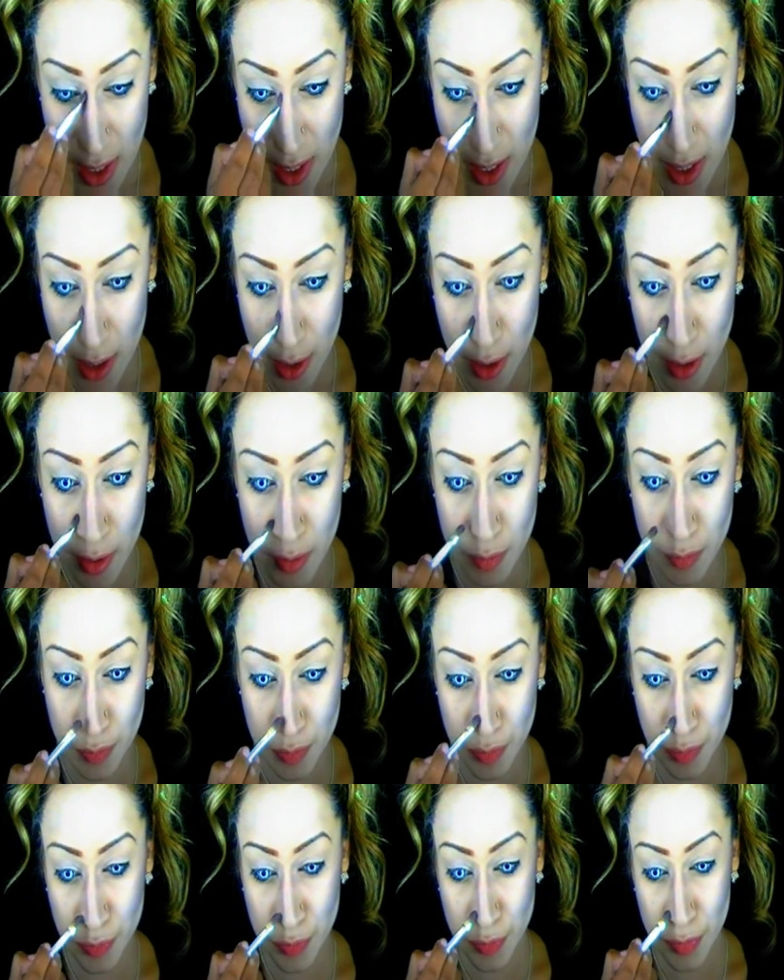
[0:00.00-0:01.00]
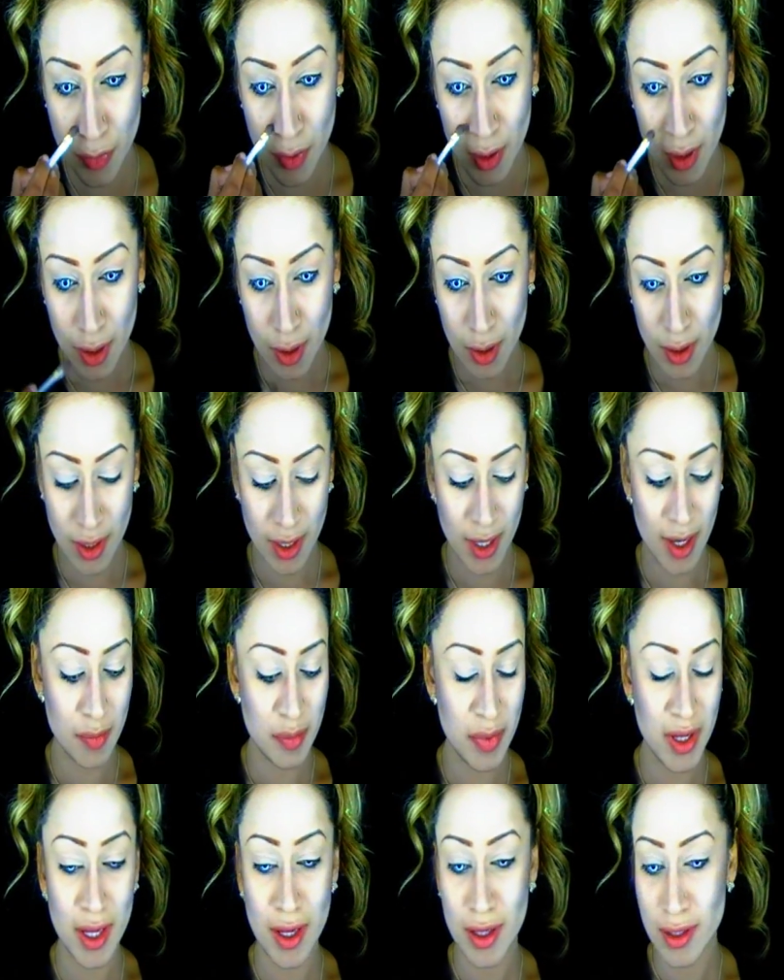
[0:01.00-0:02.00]
Yeah,
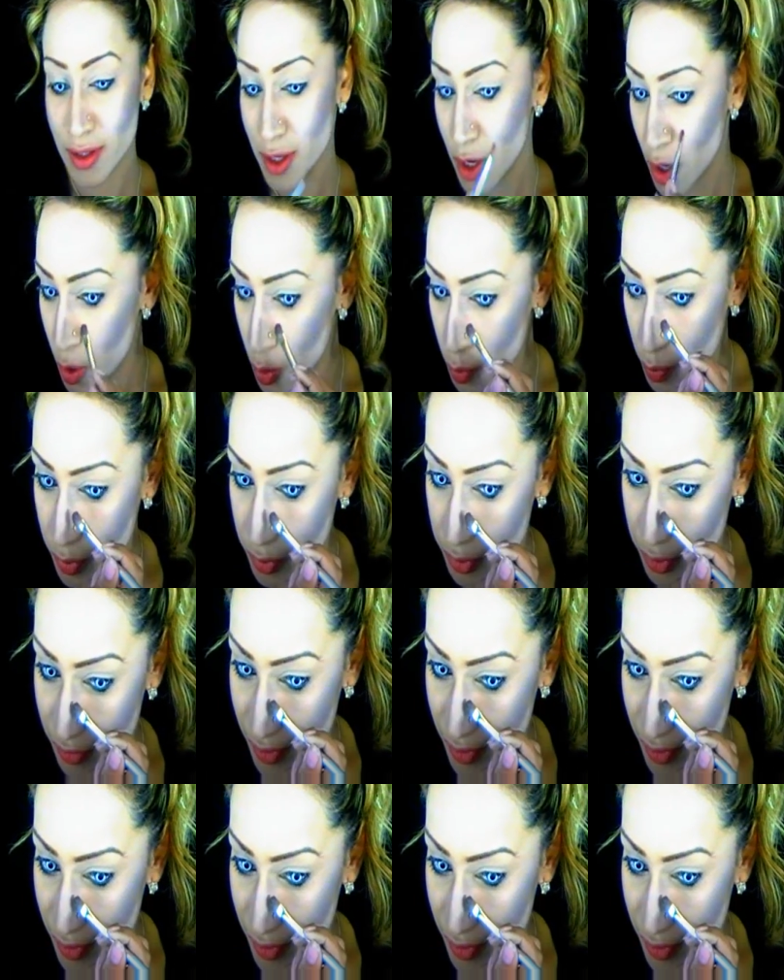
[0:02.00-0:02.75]
but the whole point of